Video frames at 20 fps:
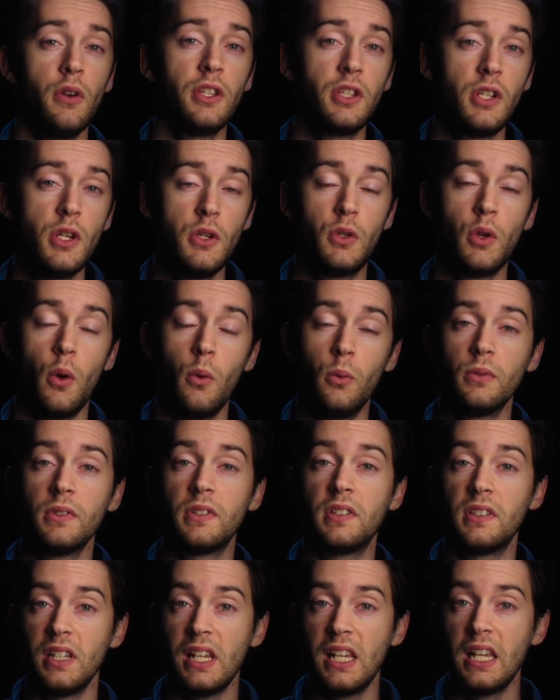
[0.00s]
as you don't
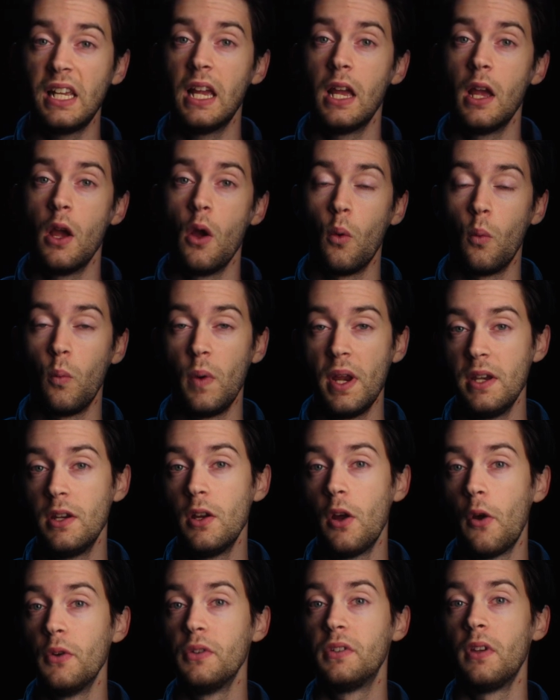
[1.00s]
see
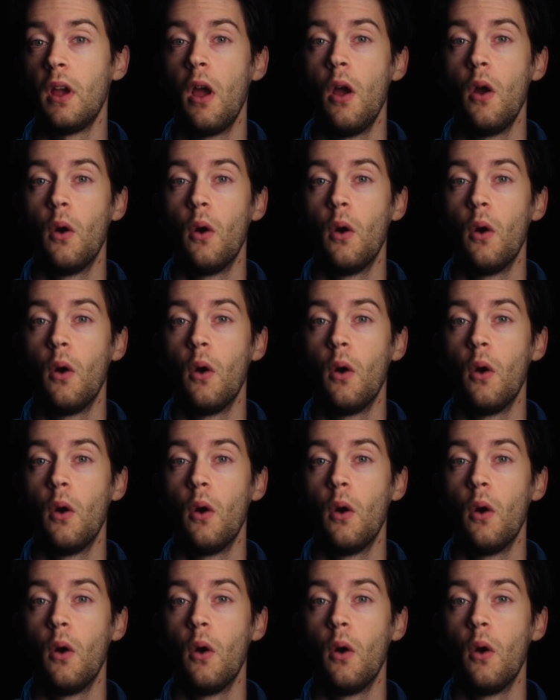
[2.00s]
windows